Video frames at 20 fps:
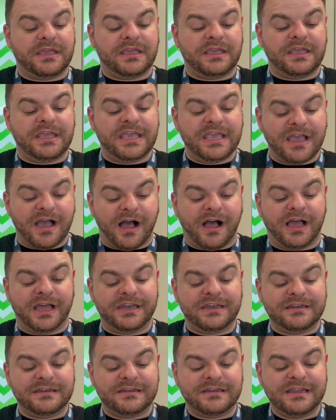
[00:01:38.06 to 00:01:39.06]

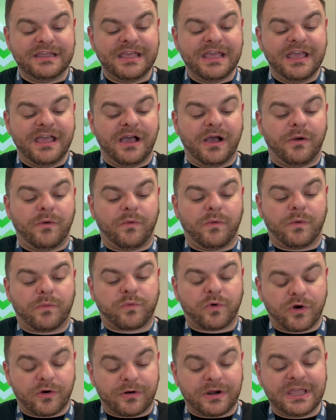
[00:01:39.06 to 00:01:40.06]
Eon
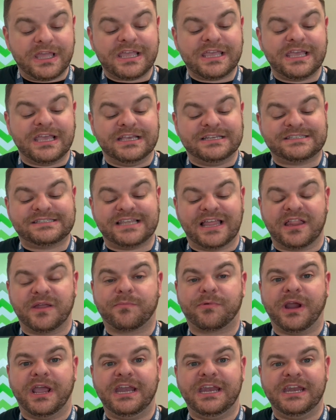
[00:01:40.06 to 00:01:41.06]
Warwick is
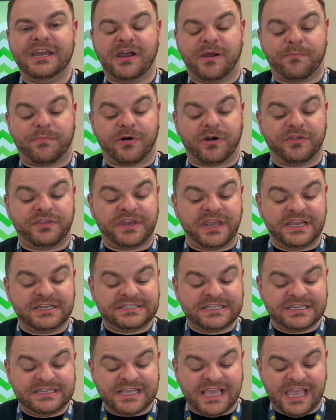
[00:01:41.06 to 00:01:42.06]
celebrating a birthday
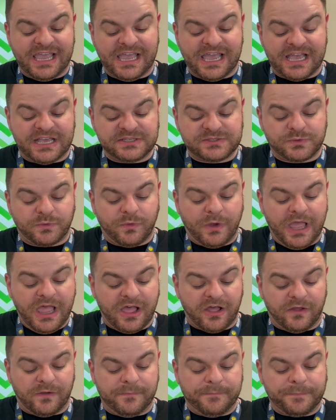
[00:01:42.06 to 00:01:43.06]
today as
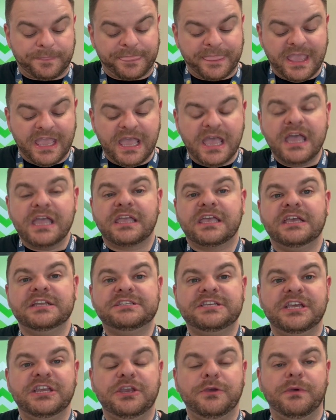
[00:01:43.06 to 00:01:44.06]
well.
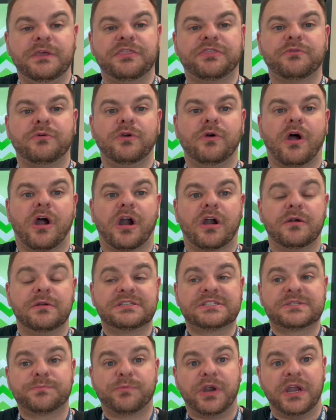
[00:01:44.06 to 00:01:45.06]
Continuing through our
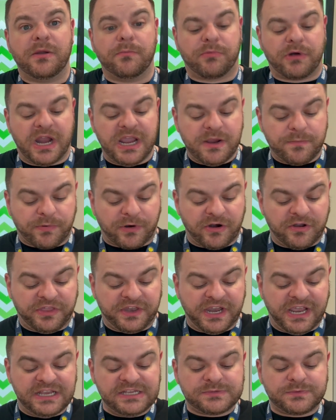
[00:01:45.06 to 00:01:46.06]
spring break
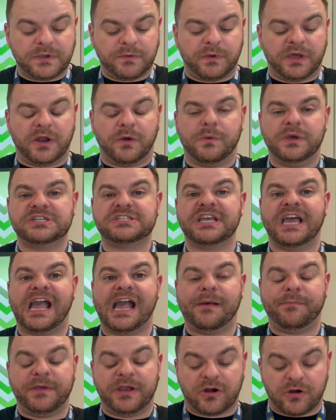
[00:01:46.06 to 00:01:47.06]
birthdays, we want to wish a
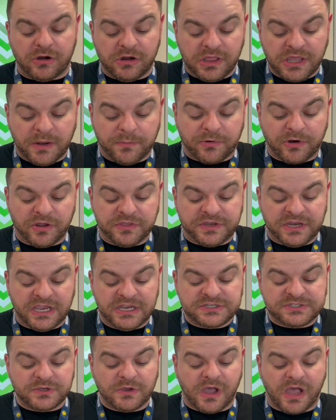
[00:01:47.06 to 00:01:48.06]
happy early birthday
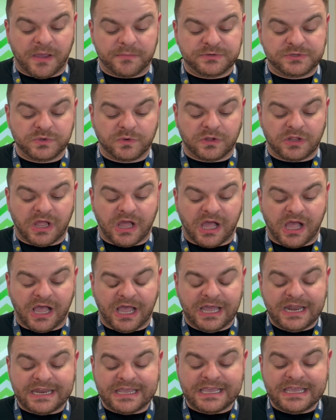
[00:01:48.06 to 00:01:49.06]
to Abdul
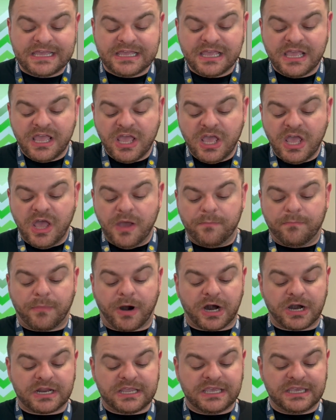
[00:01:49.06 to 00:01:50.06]
Ahadi.
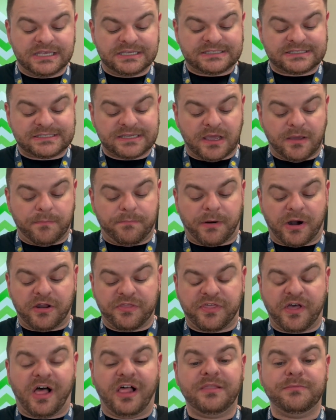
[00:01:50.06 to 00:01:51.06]
Marcus
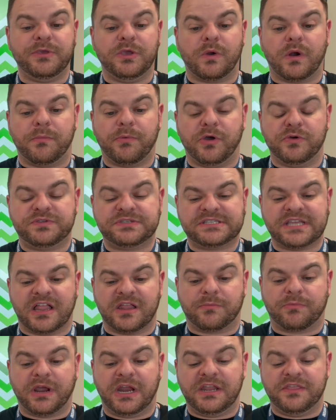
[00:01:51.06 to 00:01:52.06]
Bartholomew are both
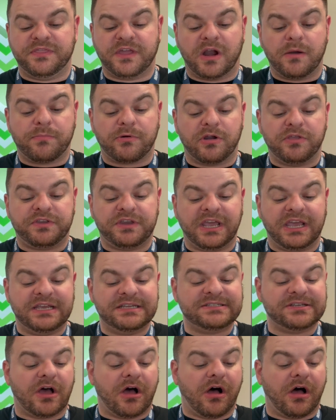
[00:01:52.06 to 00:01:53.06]
celebrating their
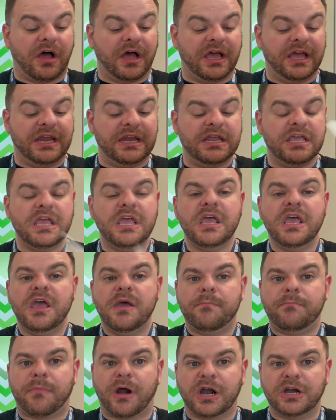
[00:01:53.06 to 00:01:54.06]
birthdays on
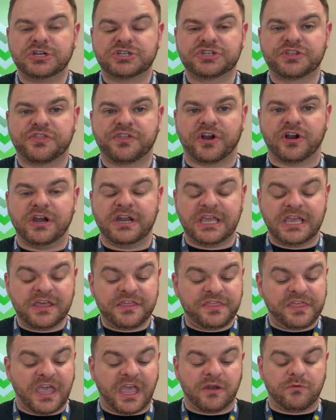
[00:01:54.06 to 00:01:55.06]
March
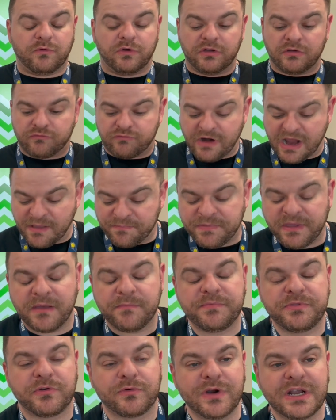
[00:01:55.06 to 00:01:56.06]
30th, and we'll wrap
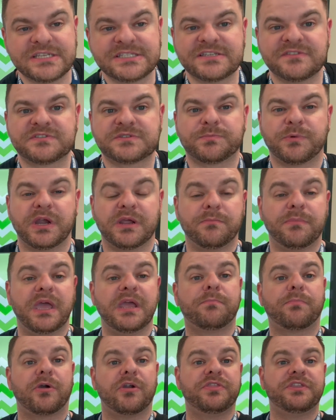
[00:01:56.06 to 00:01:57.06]
up the rest of spring
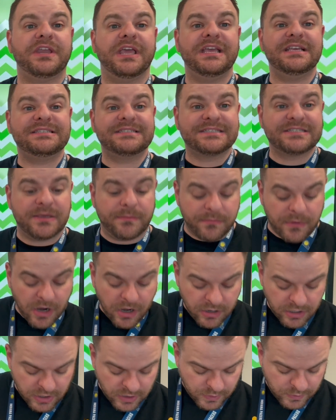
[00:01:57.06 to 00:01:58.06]
break birthdays
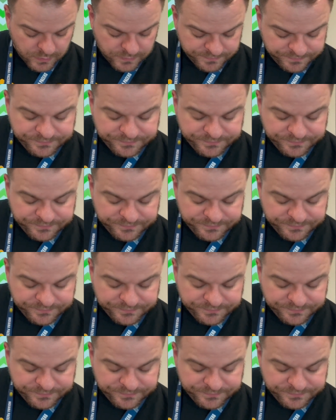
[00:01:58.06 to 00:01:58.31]
tomorrow.